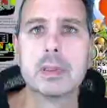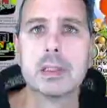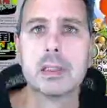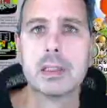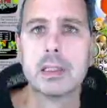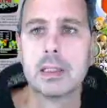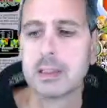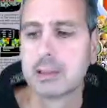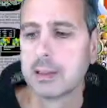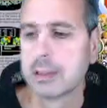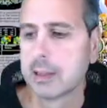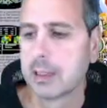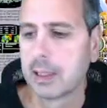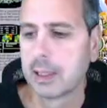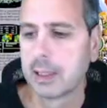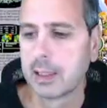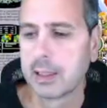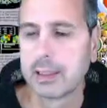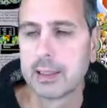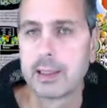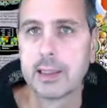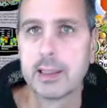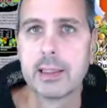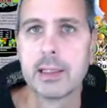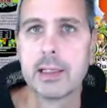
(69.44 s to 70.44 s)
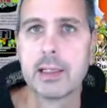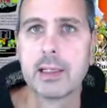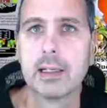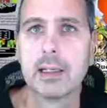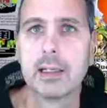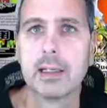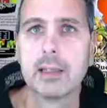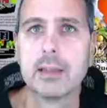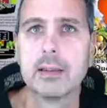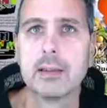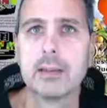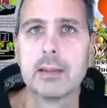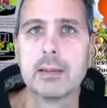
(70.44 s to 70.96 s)
And I
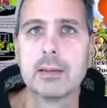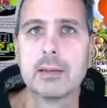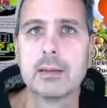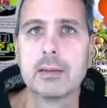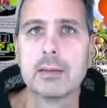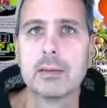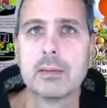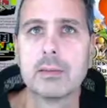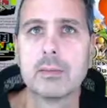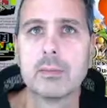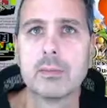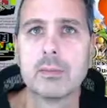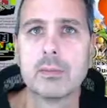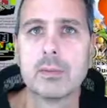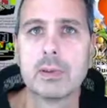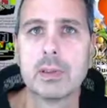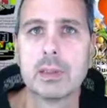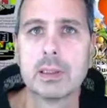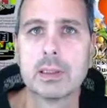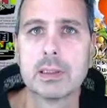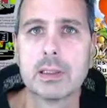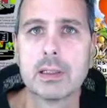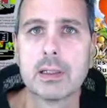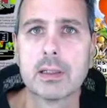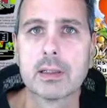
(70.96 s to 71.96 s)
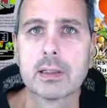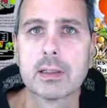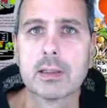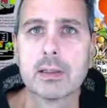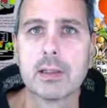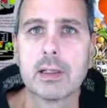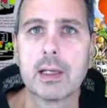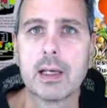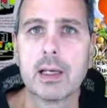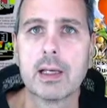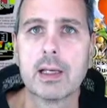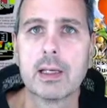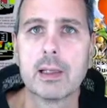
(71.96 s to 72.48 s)
want to talk.
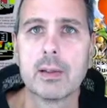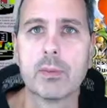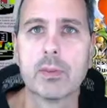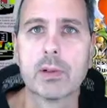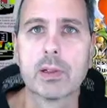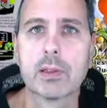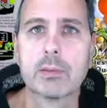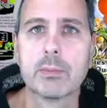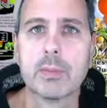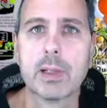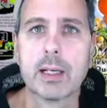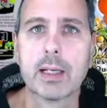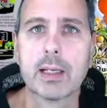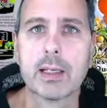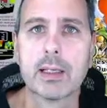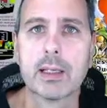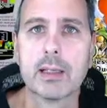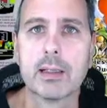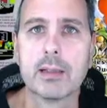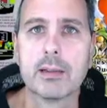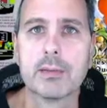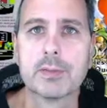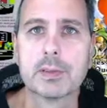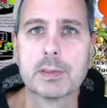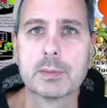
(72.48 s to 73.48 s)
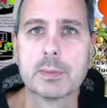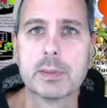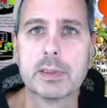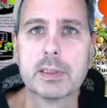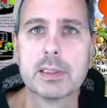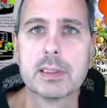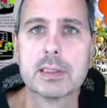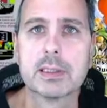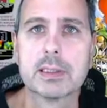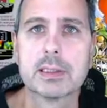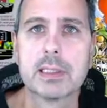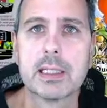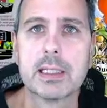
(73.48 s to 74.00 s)
Okay, welcome back, KL
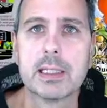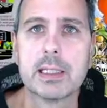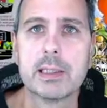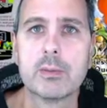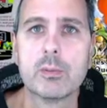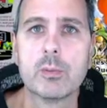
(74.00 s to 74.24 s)
Experience. I need